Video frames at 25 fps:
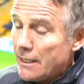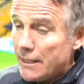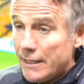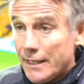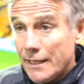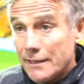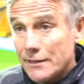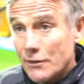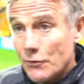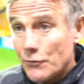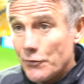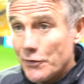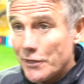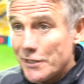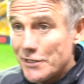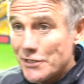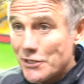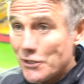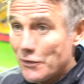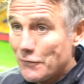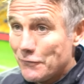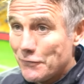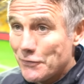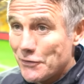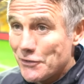Yeah, I don't think his
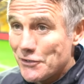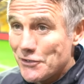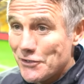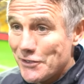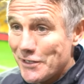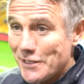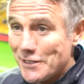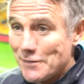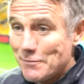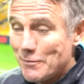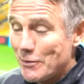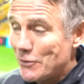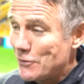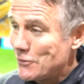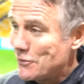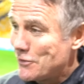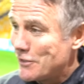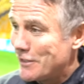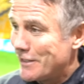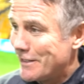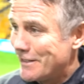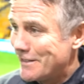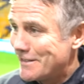confidence needs boosting.